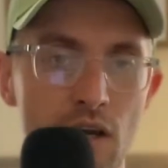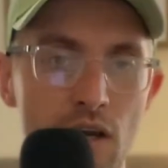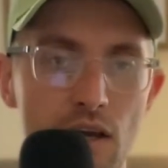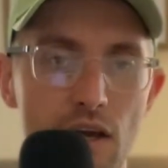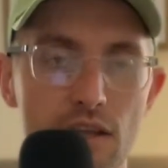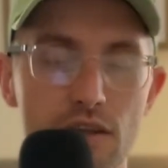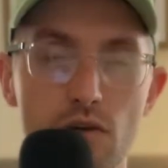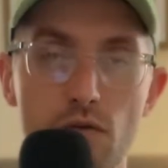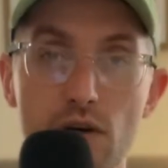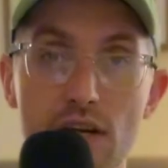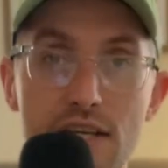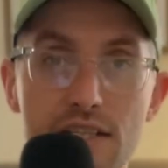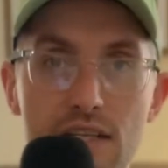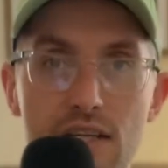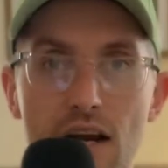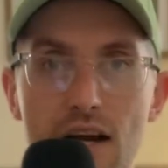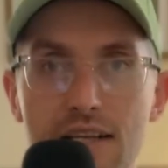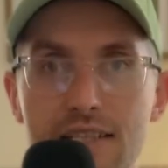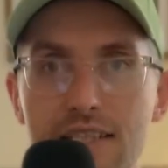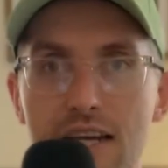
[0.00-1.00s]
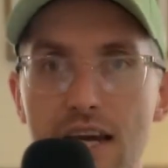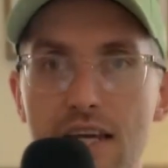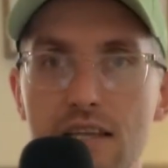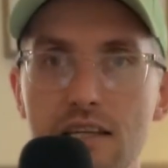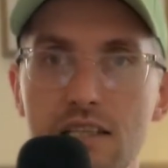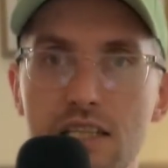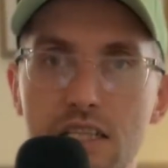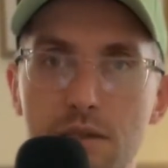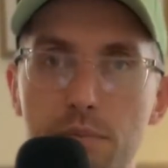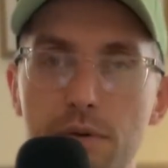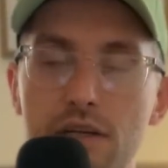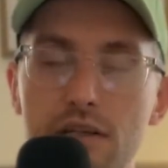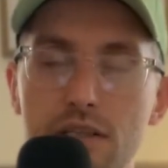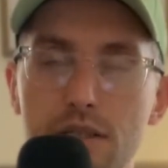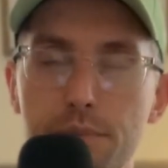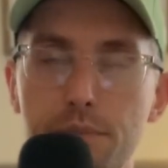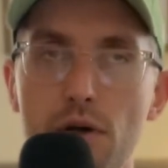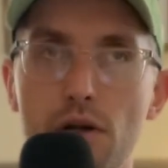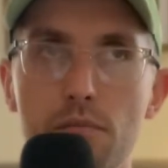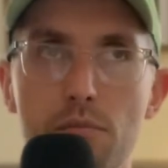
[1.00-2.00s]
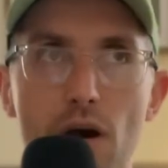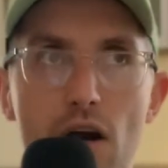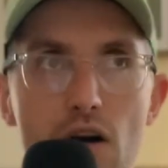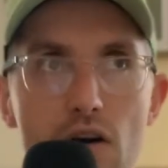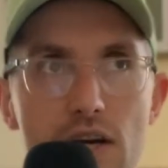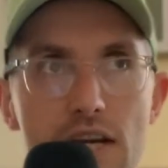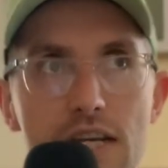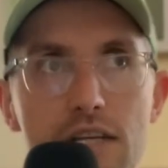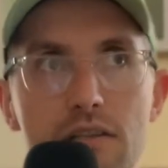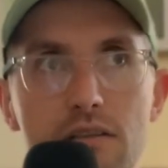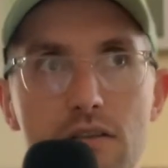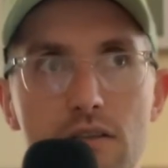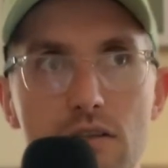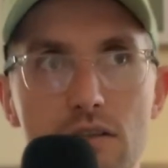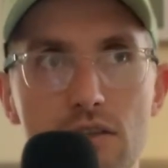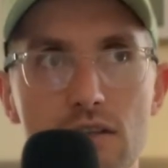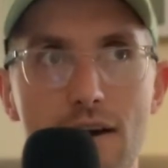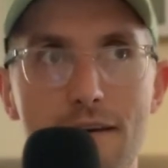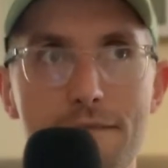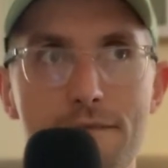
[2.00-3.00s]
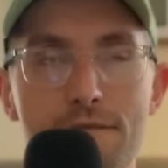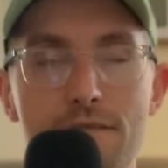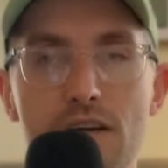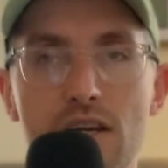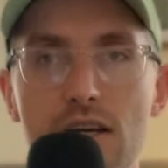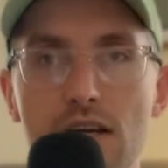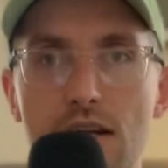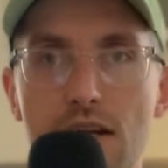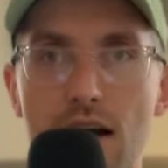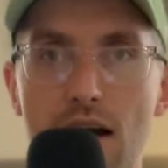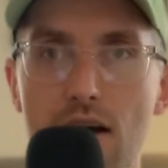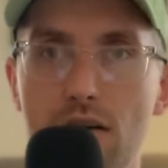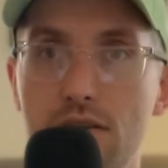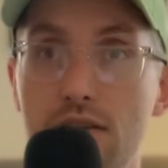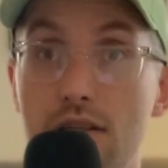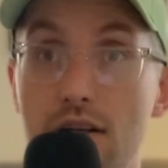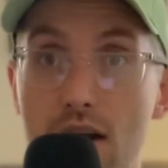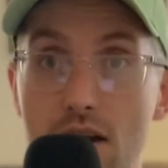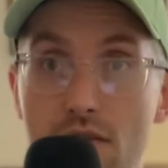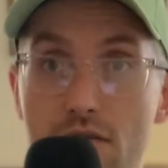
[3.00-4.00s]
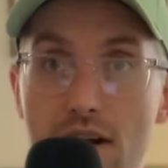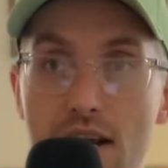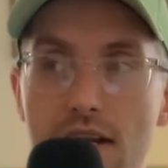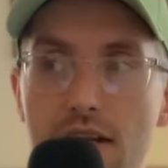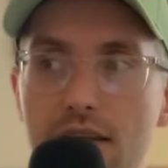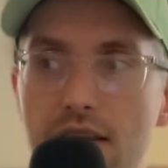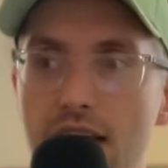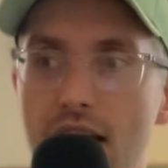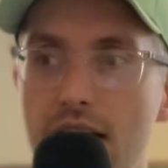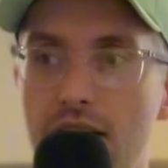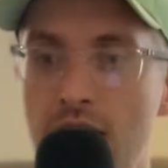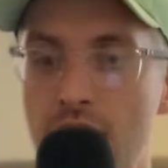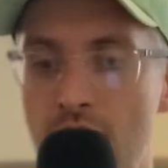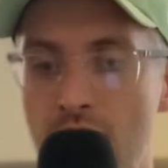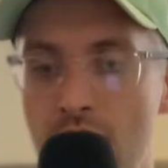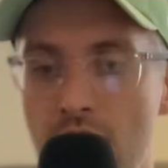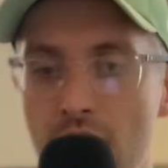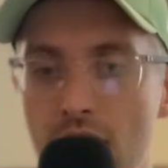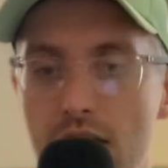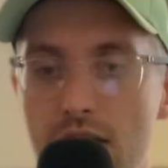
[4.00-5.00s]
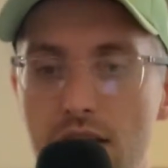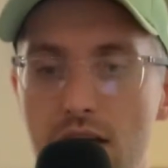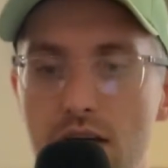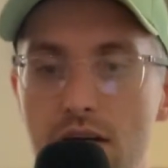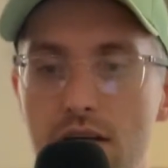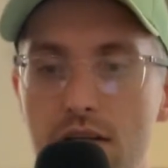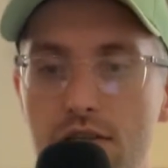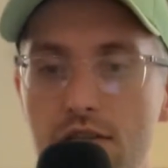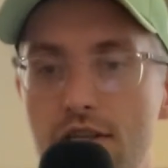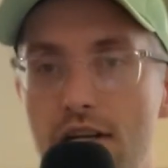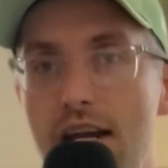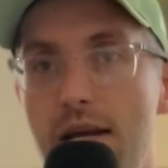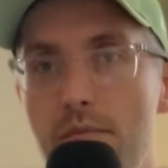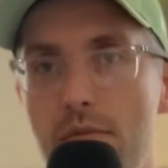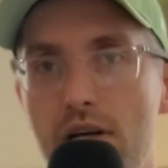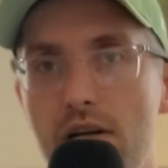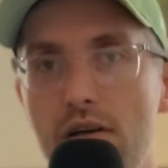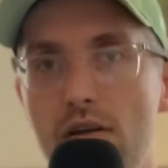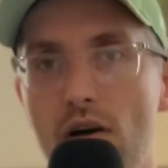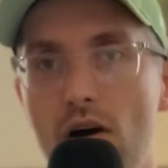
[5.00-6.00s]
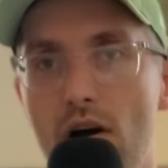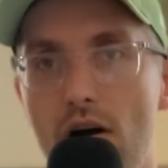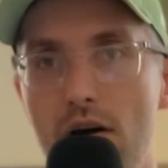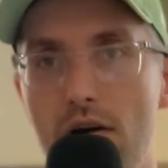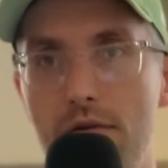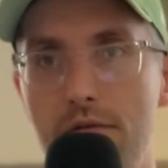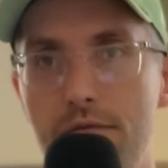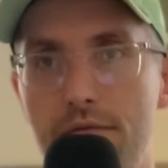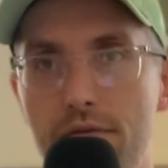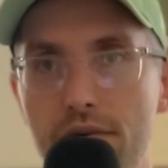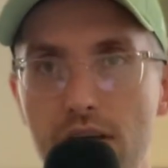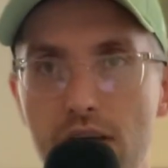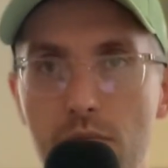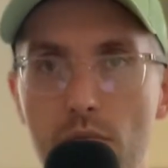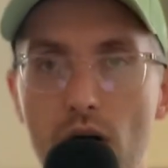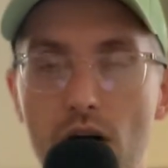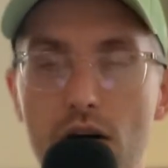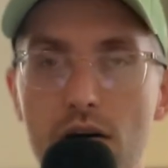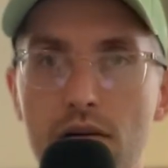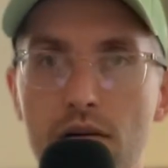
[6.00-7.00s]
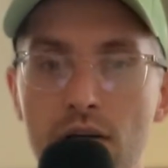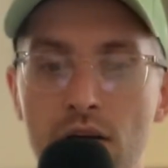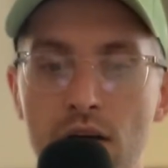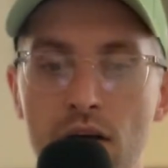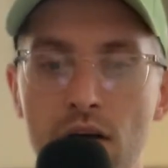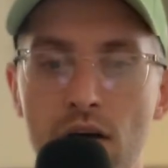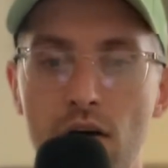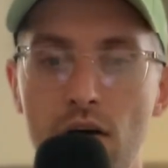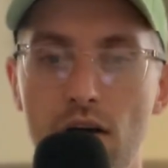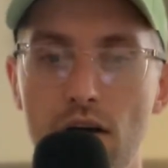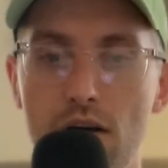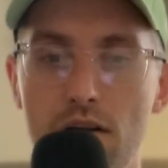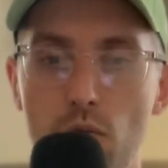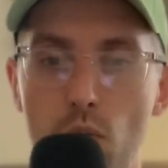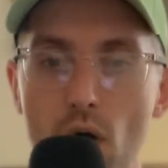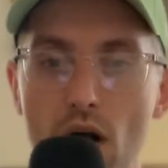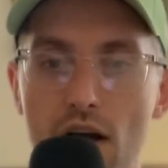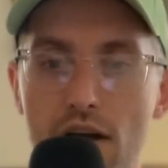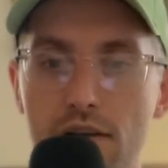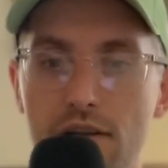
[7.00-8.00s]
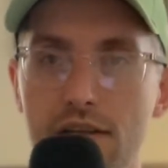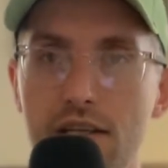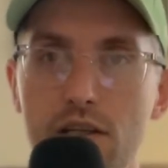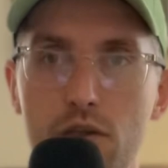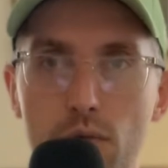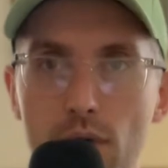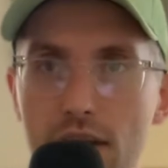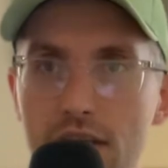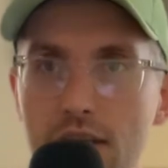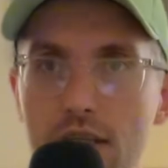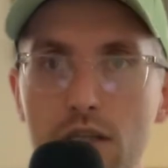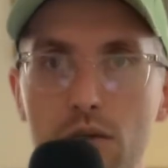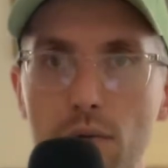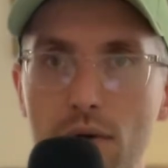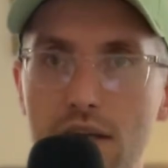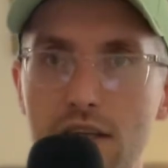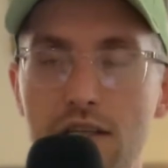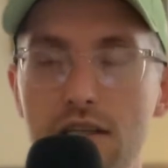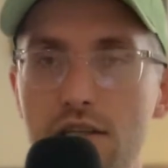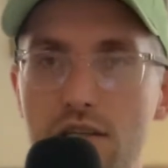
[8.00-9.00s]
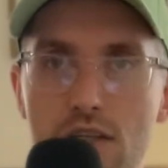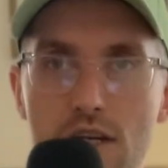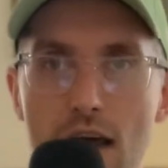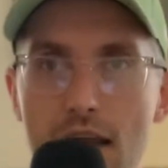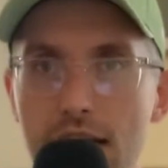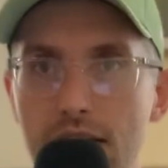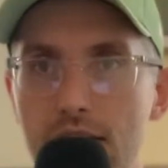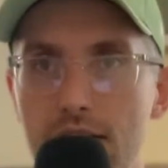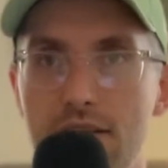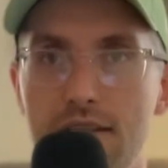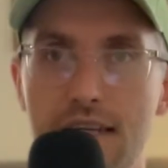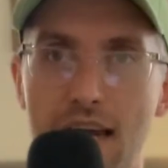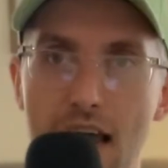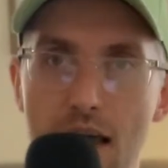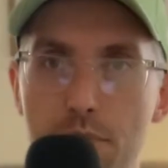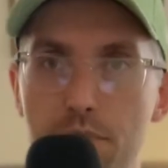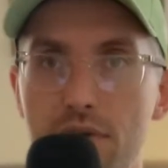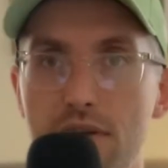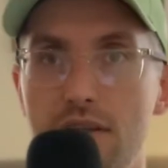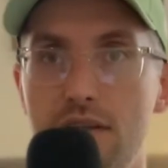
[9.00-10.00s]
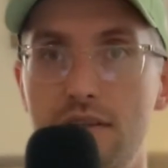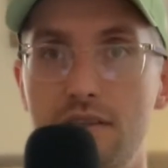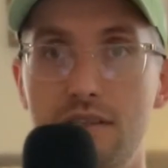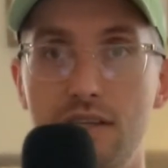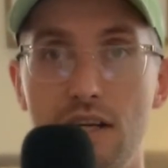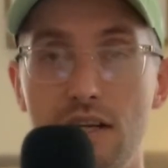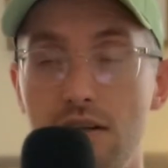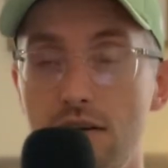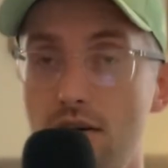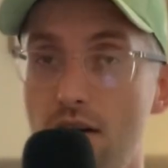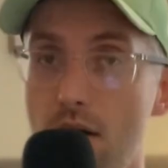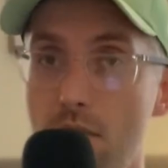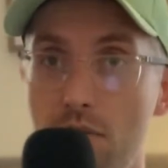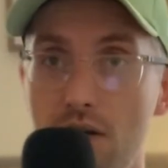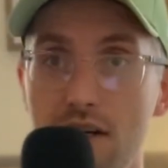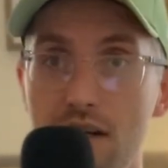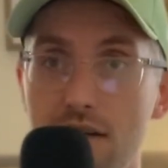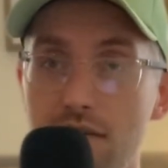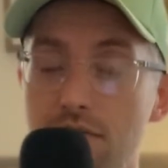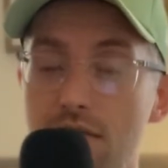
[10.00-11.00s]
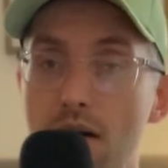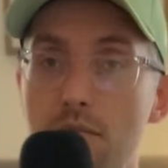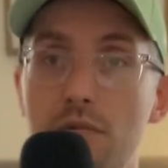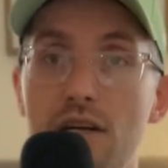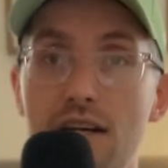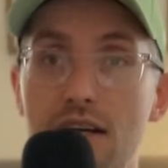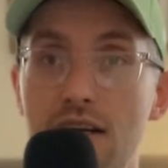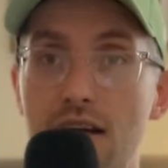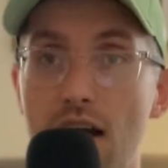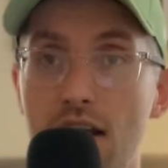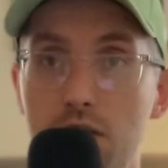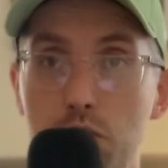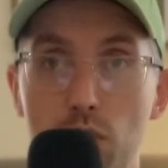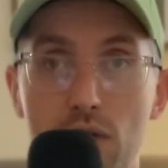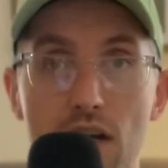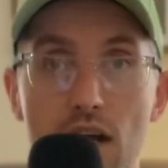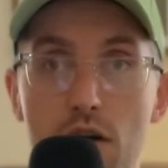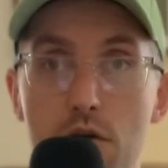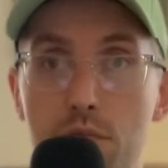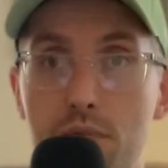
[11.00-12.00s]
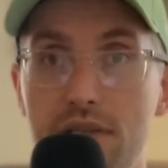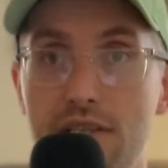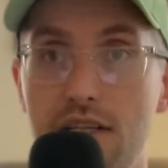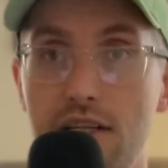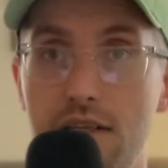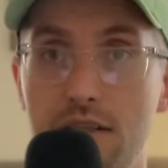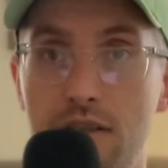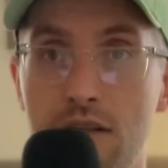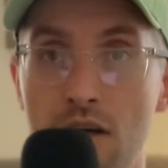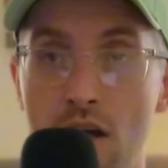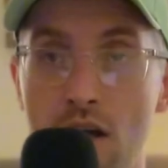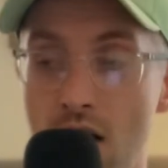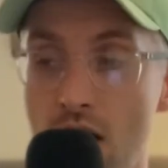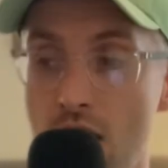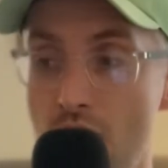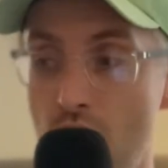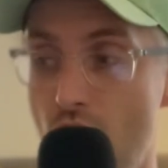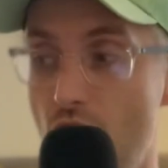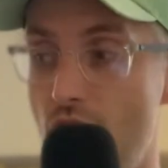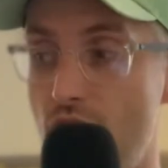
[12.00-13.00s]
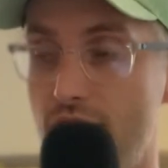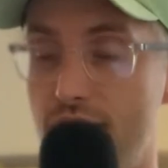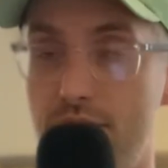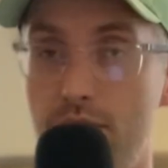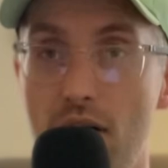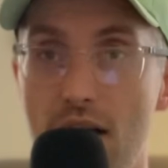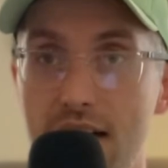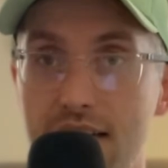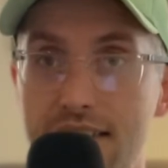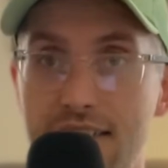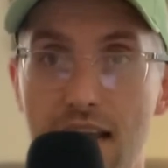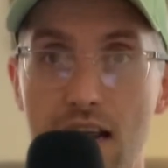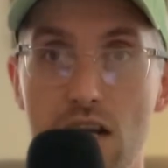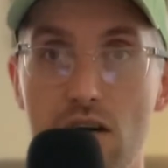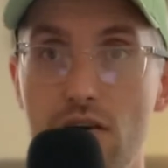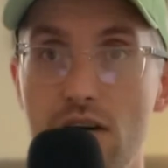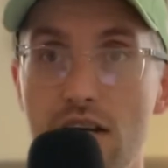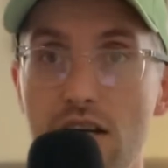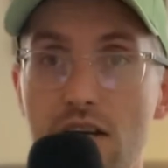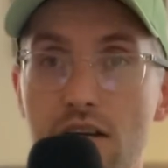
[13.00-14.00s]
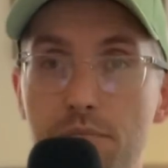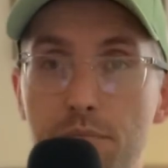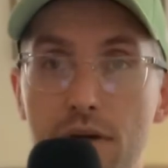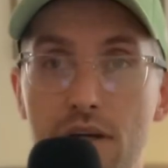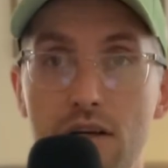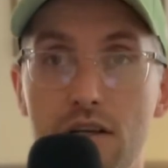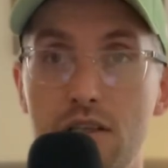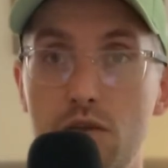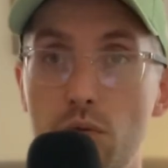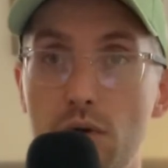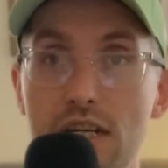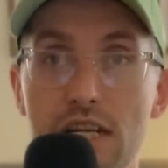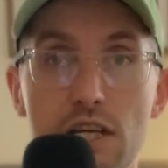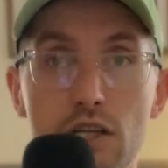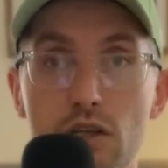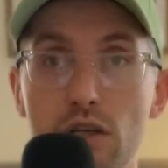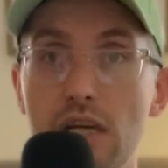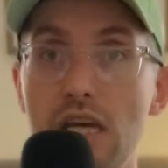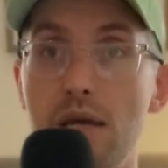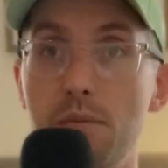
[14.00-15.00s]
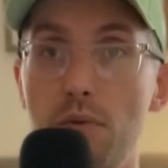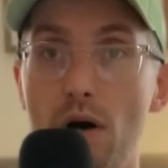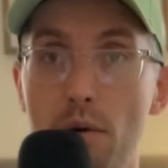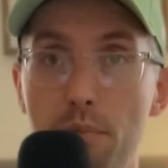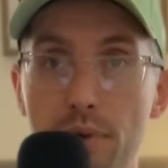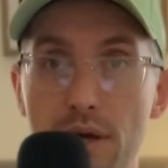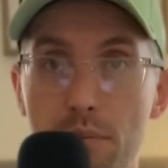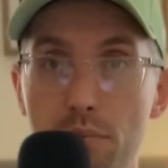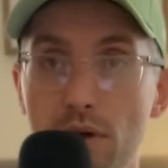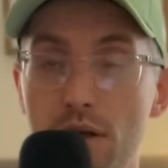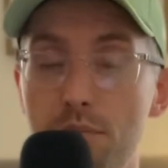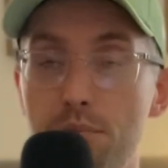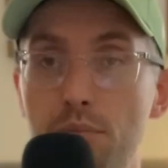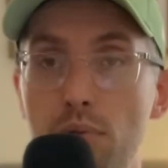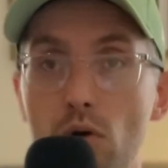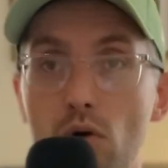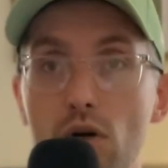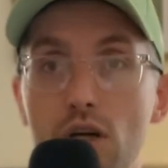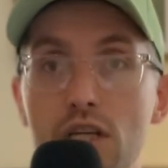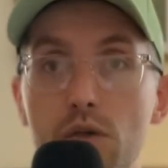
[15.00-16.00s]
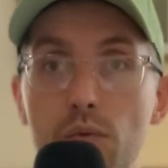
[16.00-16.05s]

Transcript: And the reason I say this is because upon my research, I figured out and I read that the chairman of EMAAR, while the 2020 shenanigans happened, said, look, I'm gonna cut 100% of my salary, because we need to keep our people employed.